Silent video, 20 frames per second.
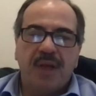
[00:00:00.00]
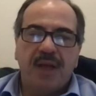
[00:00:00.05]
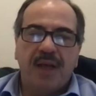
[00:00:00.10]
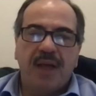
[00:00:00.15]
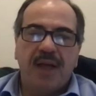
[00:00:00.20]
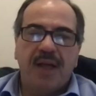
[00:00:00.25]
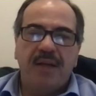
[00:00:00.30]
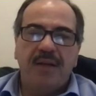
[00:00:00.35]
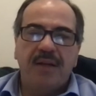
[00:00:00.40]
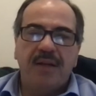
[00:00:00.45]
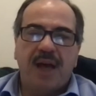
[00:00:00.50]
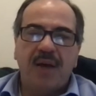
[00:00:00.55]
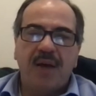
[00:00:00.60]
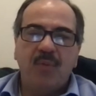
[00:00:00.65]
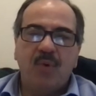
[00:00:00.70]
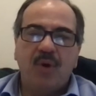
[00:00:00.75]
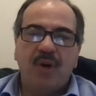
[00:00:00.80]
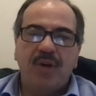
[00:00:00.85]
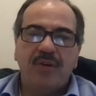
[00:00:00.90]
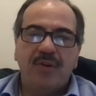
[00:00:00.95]
And
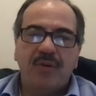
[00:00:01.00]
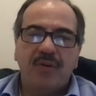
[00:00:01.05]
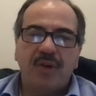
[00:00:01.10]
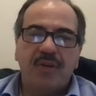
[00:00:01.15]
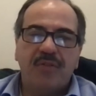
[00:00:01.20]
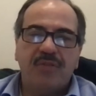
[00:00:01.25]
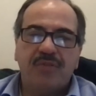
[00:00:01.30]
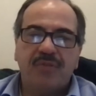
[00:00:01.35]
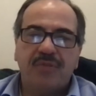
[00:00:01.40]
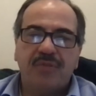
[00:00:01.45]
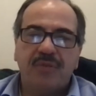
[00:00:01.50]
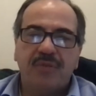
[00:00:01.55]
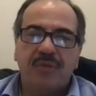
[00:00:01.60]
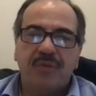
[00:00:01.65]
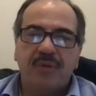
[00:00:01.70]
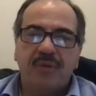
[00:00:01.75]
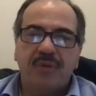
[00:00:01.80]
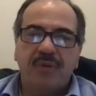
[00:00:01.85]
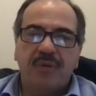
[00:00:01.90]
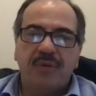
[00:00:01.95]
I wonder if
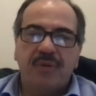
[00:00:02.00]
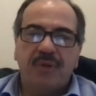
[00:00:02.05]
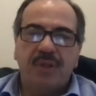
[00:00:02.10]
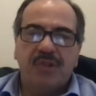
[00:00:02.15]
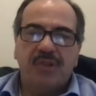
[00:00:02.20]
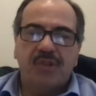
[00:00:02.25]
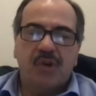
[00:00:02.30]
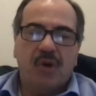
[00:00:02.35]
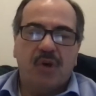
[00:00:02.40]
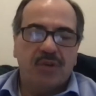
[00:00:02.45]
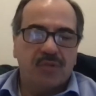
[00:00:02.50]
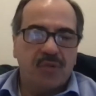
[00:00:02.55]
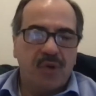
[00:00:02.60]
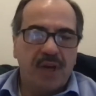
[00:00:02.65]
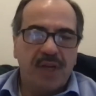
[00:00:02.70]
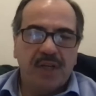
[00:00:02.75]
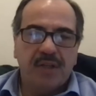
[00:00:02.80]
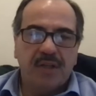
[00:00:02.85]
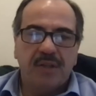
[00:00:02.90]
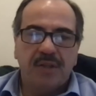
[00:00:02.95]
it's called
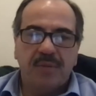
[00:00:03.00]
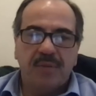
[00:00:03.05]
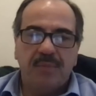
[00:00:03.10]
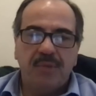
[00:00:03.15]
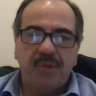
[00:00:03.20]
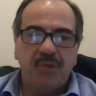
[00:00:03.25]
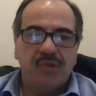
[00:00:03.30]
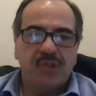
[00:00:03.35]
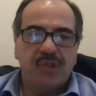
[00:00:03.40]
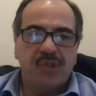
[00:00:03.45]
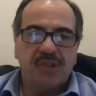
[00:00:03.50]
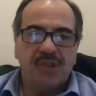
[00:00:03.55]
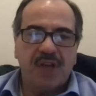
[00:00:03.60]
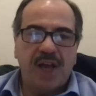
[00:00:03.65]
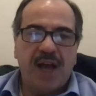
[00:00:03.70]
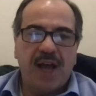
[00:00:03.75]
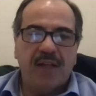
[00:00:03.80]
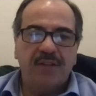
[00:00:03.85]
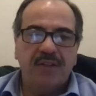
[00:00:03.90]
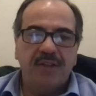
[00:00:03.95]
Drake Music
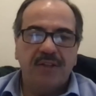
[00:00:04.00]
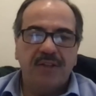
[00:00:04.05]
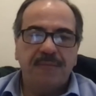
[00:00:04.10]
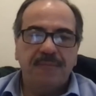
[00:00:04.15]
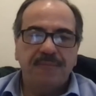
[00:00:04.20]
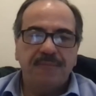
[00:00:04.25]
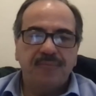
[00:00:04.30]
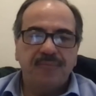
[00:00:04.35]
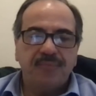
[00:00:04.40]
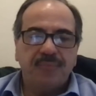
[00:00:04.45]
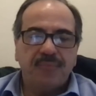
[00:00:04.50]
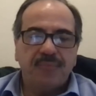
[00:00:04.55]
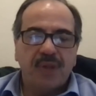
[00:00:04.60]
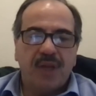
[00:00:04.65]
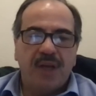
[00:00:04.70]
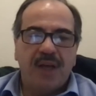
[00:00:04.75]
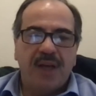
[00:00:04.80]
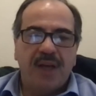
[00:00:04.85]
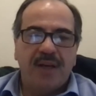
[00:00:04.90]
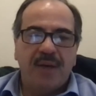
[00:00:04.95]
Scotland.
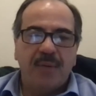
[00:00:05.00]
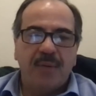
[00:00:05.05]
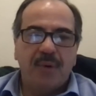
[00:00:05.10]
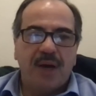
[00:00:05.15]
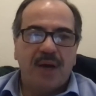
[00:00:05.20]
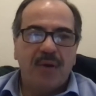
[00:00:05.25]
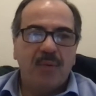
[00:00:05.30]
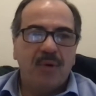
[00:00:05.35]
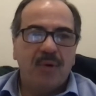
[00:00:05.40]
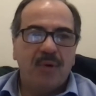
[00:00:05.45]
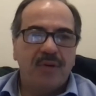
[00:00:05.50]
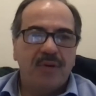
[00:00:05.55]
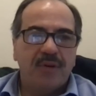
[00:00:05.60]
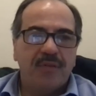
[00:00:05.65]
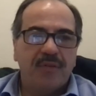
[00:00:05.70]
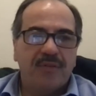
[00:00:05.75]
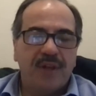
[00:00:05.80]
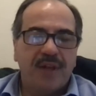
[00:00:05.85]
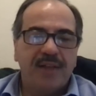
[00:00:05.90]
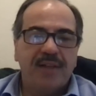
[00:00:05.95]
And I wonder
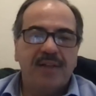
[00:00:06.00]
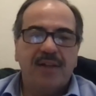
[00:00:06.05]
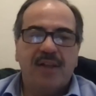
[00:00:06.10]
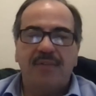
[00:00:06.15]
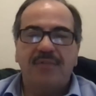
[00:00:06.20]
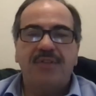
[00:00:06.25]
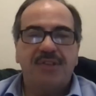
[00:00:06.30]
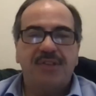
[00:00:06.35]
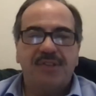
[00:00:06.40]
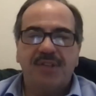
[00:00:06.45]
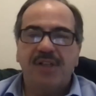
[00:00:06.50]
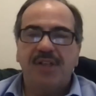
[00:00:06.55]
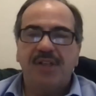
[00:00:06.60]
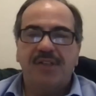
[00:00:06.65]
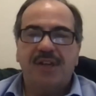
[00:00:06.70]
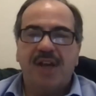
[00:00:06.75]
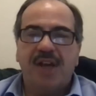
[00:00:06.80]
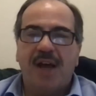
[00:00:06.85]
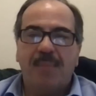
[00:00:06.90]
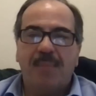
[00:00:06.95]
if they'd love to see
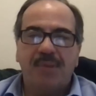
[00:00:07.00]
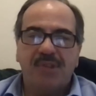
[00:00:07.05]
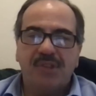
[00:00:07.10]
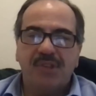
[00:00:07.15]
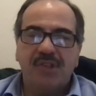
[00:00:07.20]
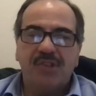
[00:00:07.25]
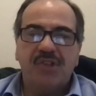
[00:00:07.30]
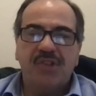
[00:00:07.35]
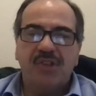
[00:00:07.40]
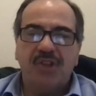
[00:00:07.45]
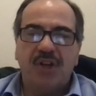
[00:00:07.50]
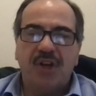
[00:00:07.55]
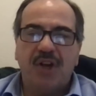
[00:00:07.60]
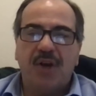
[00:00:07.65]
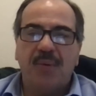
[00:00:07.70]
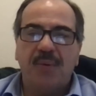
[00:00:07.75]
his composition,